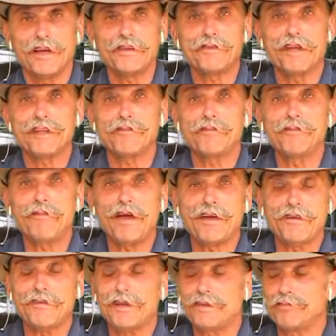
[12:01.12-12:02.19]
That's been
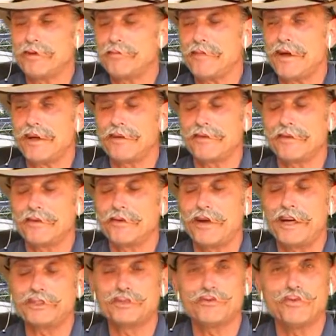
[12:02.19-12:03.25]
my
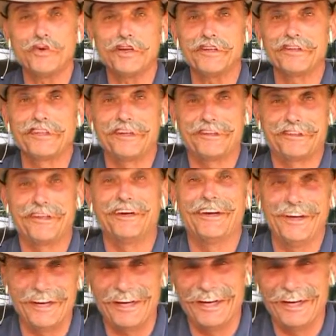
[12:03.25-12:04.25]
crash avoidance system.